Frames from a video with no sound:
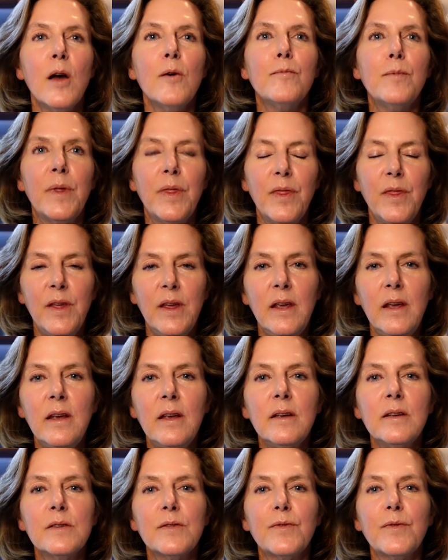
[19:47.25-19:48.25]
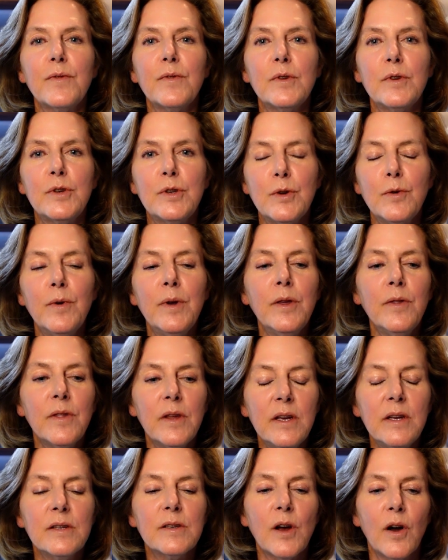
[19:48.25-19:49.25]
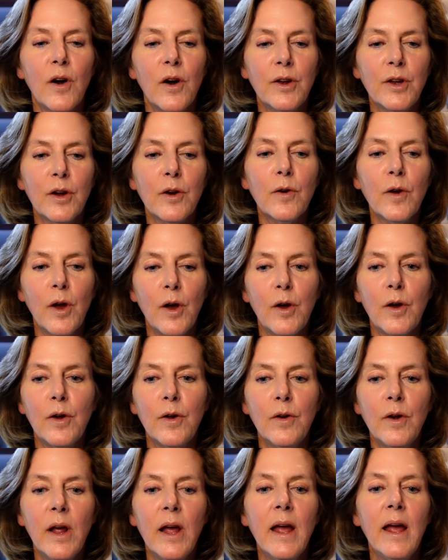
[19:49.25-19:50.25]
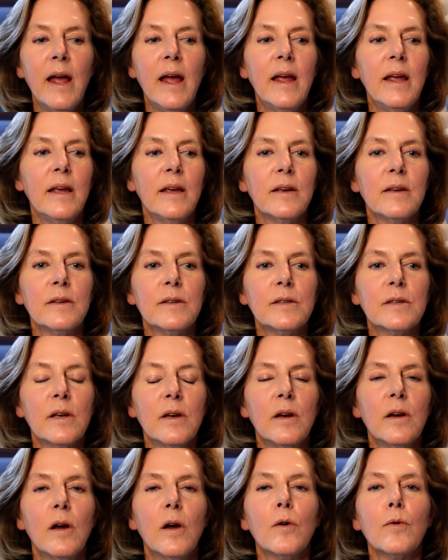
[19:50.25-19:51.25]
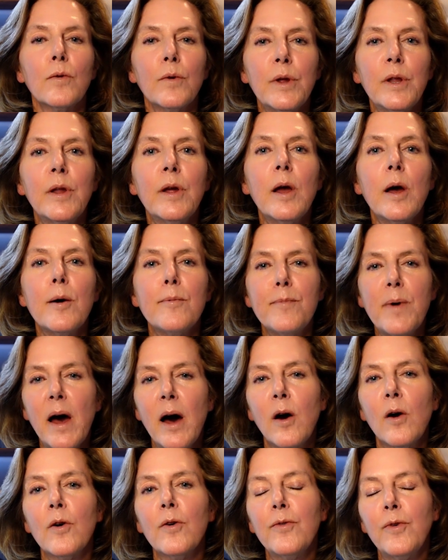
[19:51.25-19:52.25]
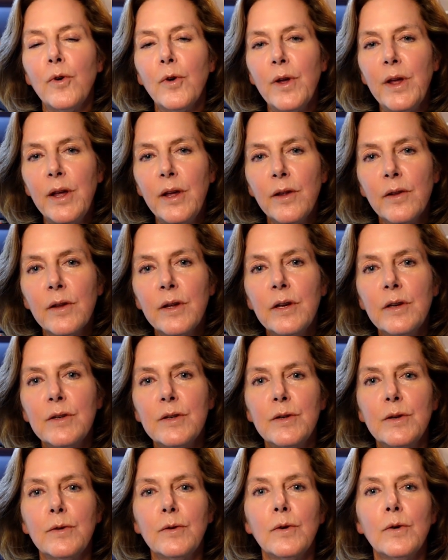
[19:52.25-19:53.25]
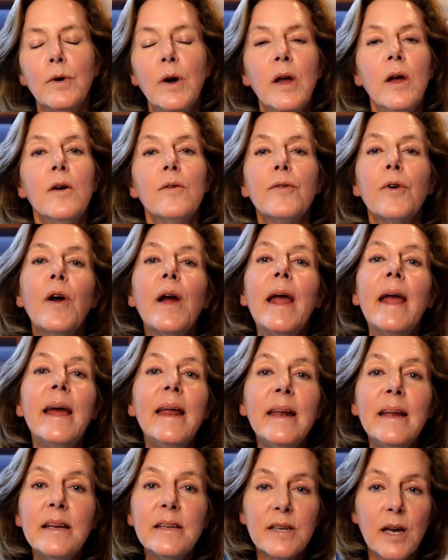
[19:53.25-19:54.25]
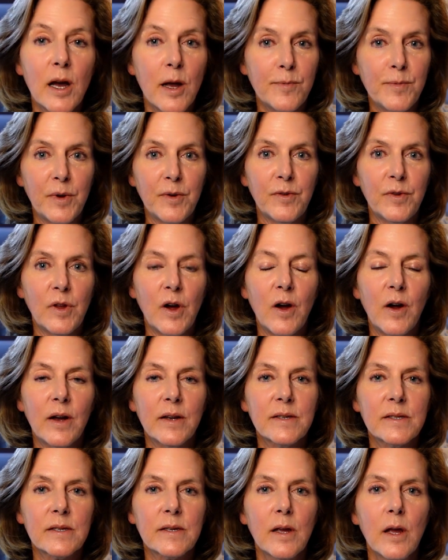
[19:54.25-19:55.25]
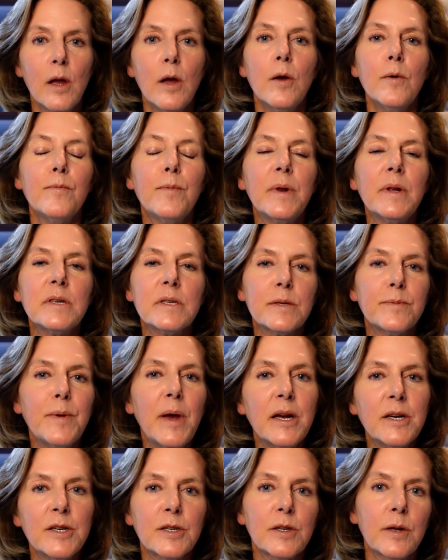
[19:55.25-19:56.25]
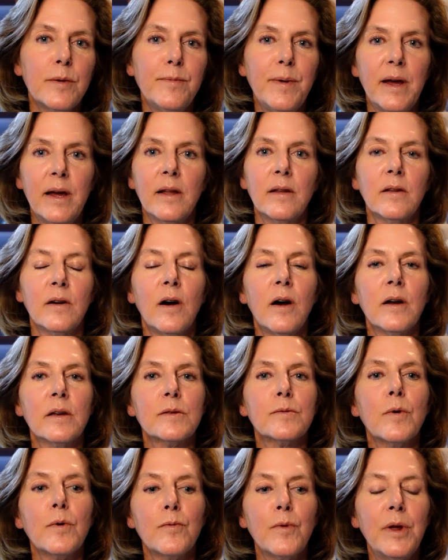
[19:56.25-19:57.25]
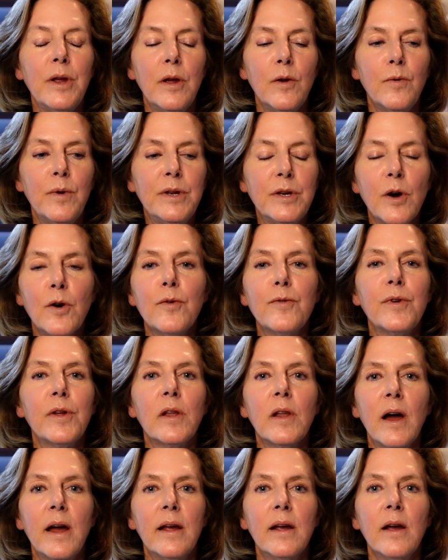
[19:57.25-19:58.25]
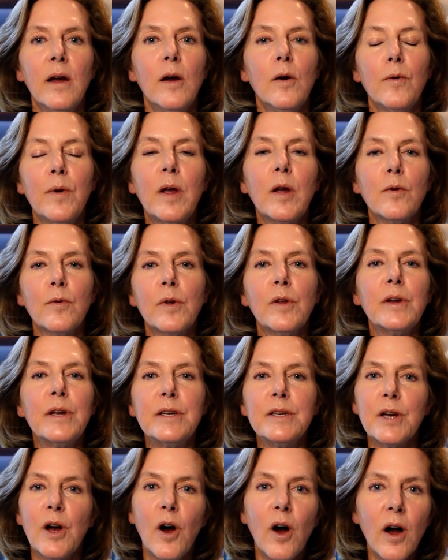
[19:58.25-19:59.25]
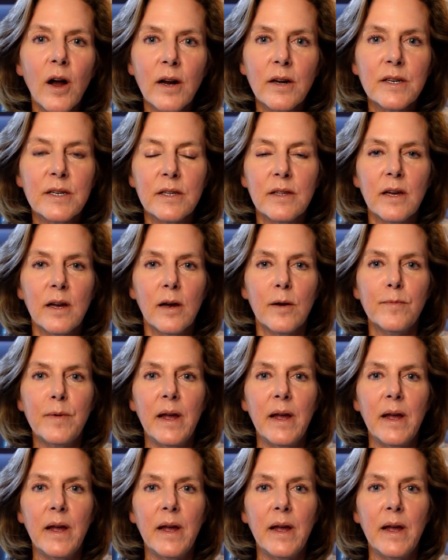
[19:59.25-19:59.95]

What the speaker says: But doing these on your own is really a powerful healing tool for any type of loss. but especially pet loss when we don't feel like we can really talk to them